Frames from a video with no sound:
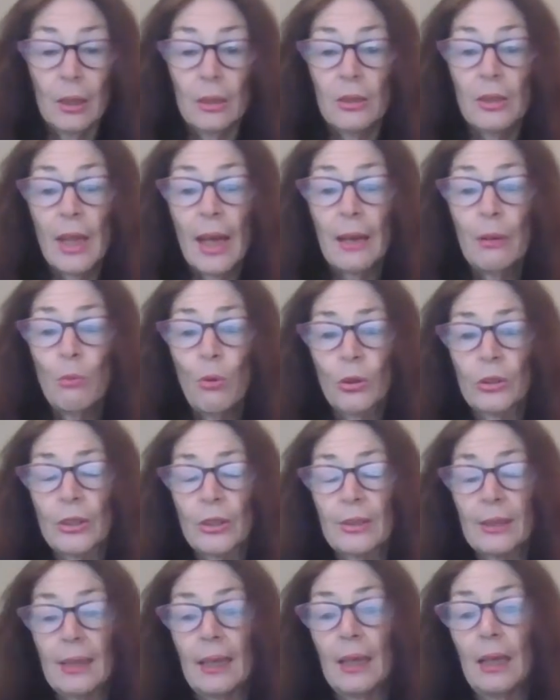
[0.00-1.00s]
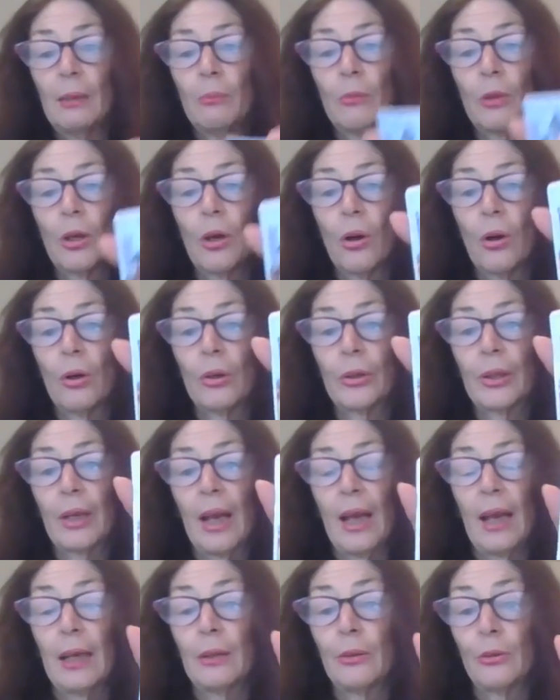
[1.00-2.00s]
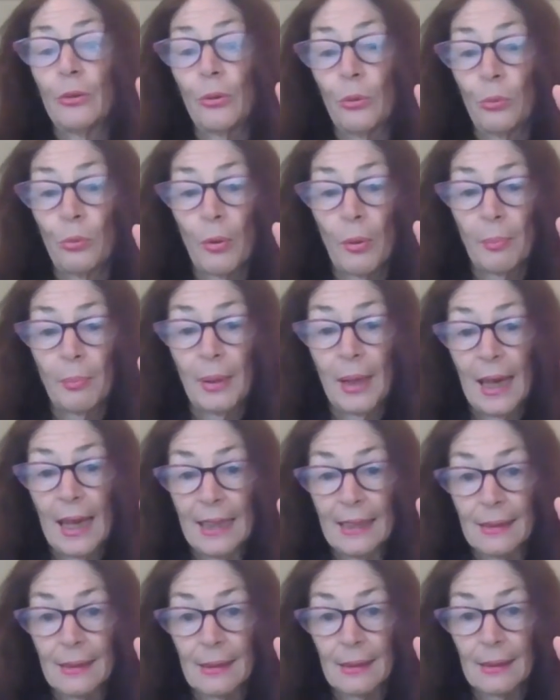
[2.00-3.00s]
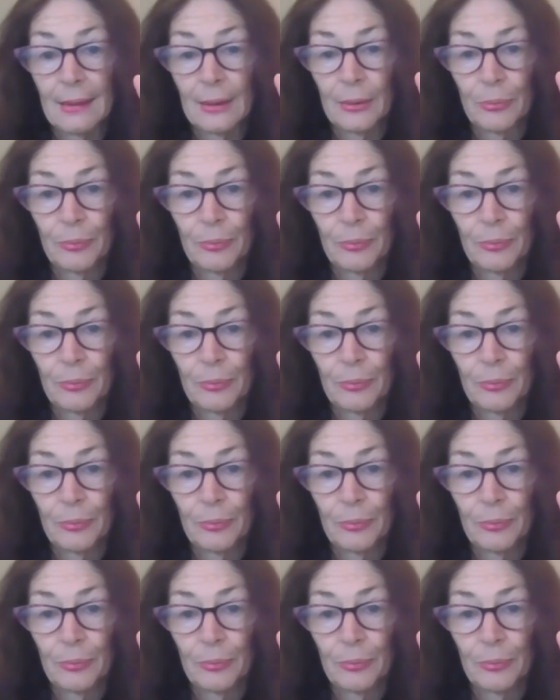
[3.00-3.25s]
They want to see him gone and replaced.